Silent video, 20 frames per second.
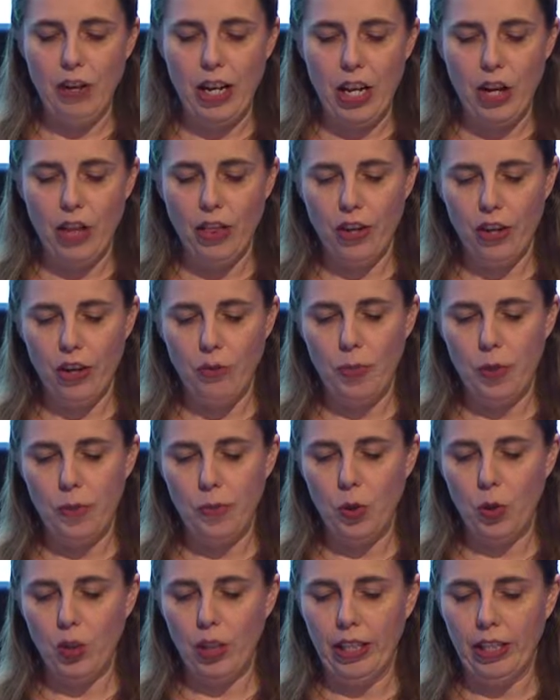Radiotherapy
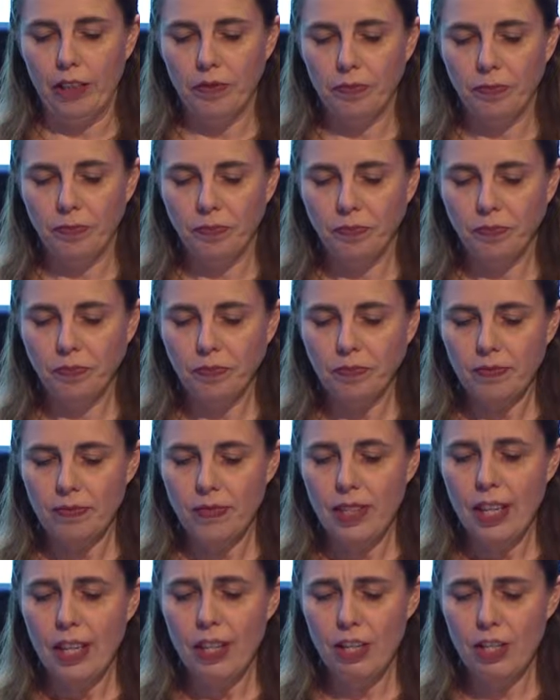booklet.
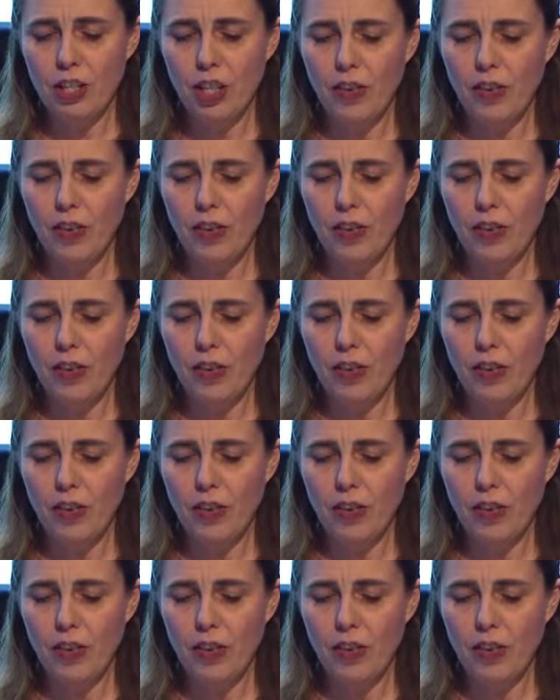The